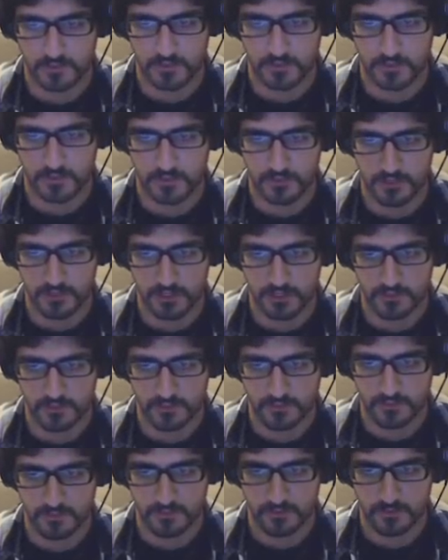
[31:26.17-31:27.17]
I might have to
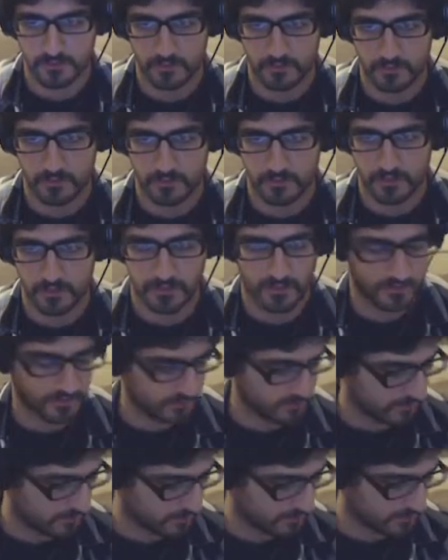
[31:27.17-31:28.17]
skip all this
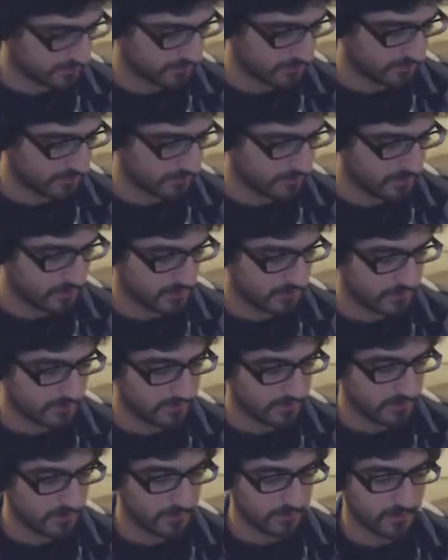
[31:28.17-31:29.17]
because I really
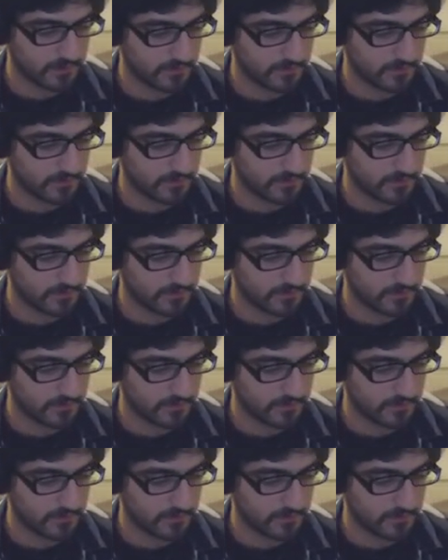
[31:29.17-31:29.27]
suck at